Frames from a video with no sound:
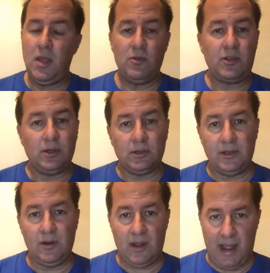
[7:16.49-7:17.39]
was
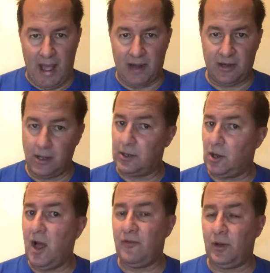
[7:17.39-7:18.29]
clearly acting
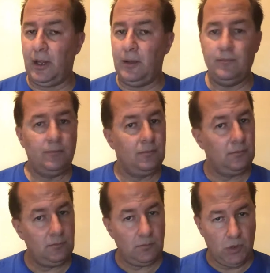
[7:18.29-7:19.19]
unlawfully.
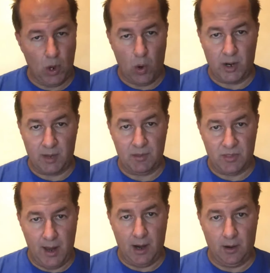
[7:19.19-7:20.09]
No argument
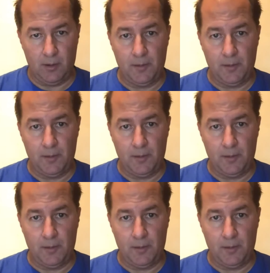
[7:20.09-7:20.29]
there.